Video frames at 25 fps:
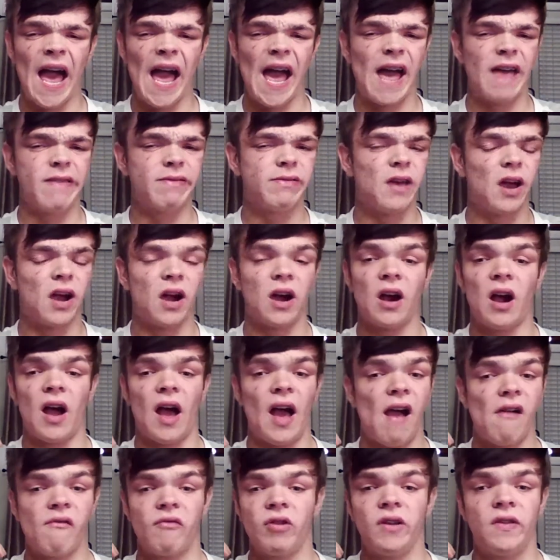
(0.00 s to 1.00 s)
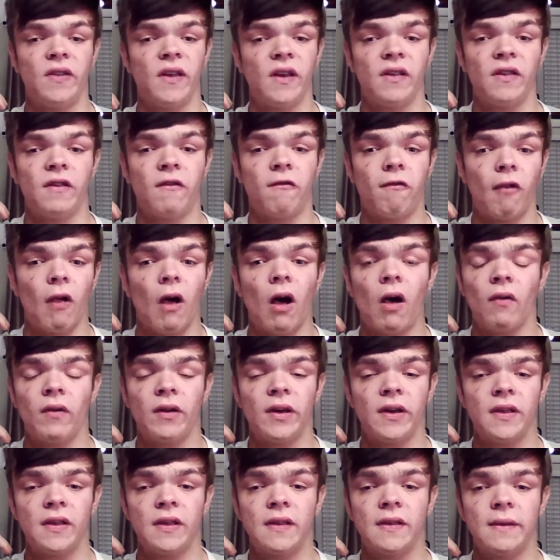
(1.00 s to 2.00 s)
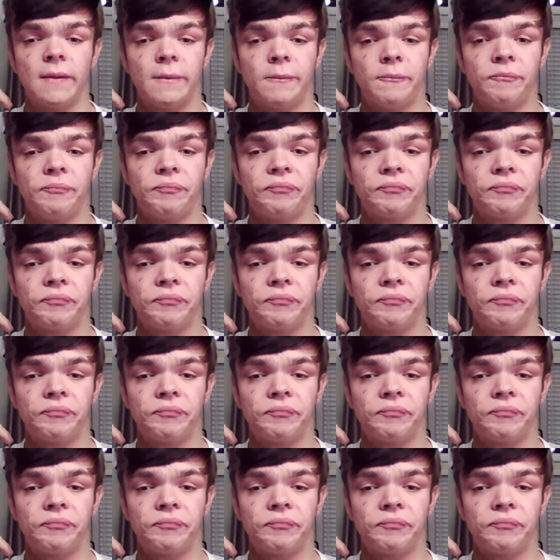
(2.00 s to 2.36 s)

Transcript: and their everything's flawless.